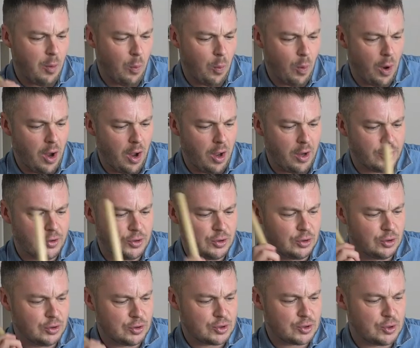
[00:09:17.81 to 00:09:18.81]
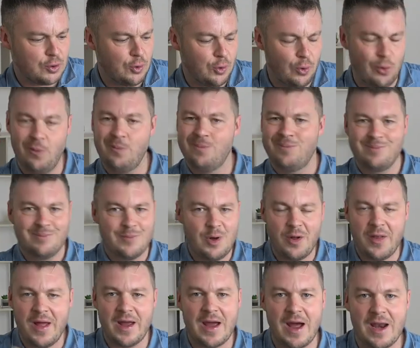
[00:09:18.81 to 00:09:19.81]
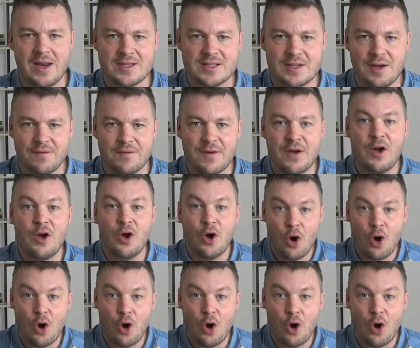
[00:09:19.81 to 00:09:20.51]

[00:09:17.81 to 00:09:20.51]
one, two, all that kind of stuff.